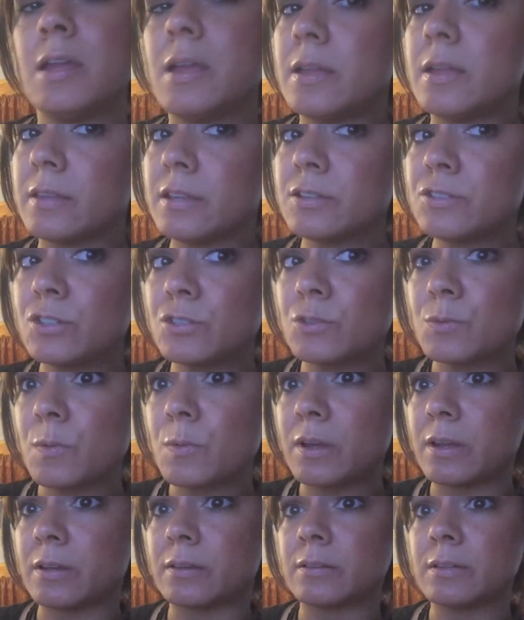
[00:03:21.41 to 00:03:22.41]
And that's just
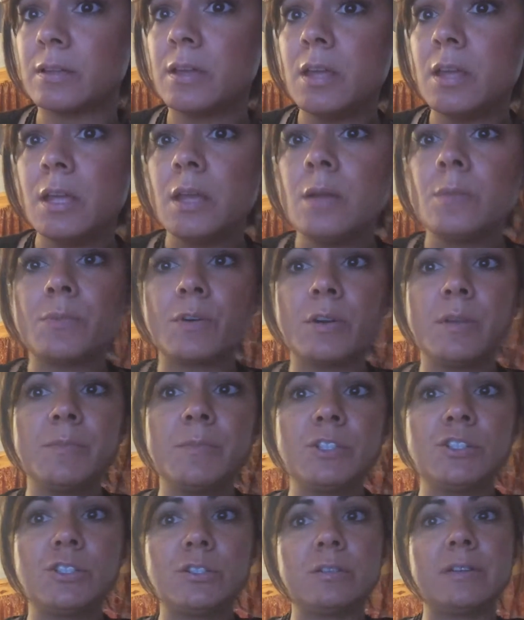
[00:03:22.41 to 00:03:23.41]
one.
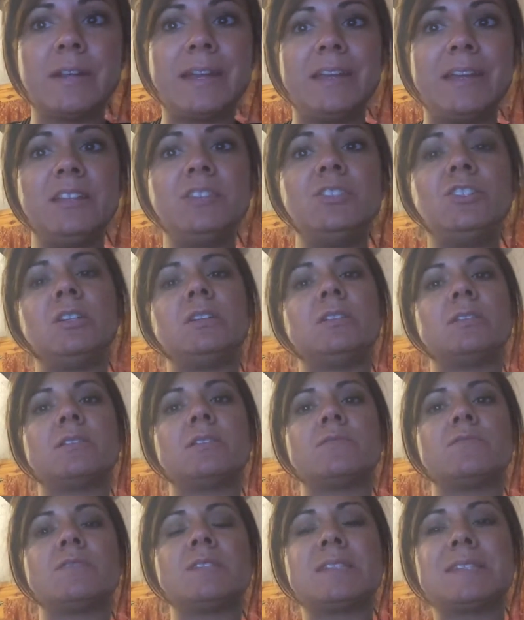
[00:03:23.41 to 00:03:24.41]
Premature aging
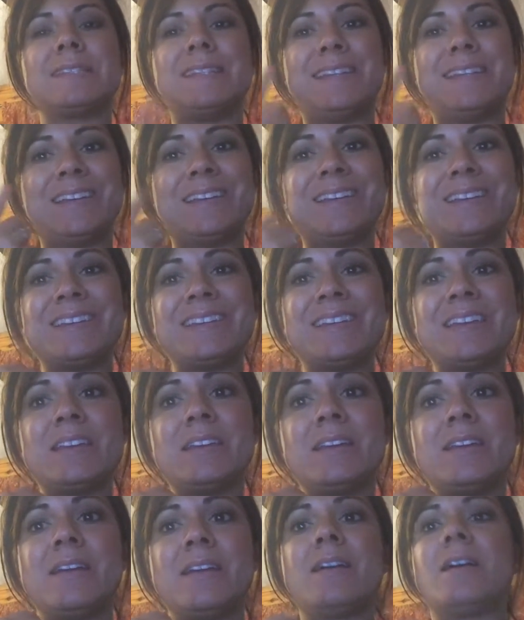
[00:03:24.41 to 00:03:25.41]
of skin,
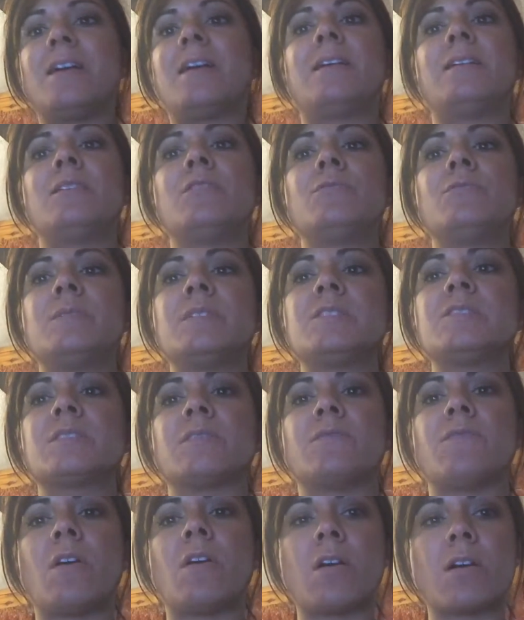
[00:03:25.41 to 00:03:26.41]
higher risk
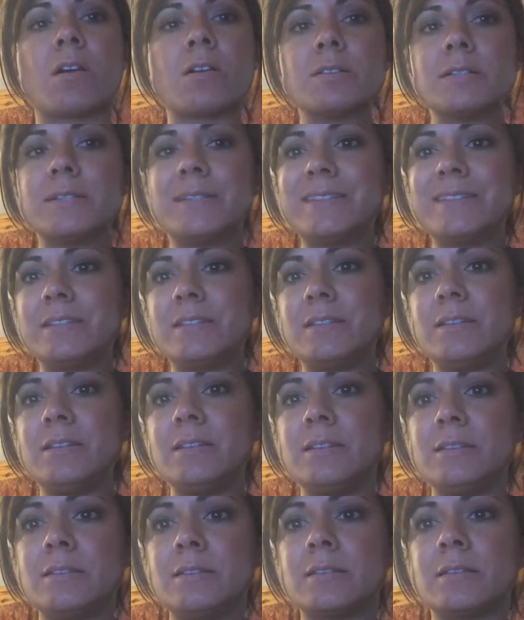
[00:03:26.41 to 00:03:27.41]
of heart
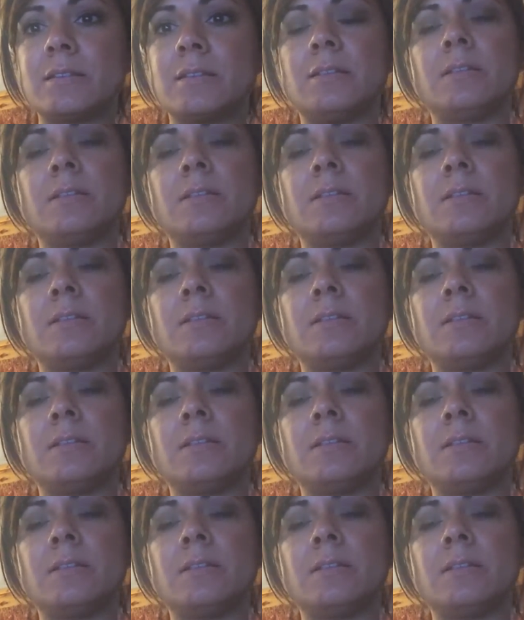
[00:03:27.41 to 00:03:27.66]
disease.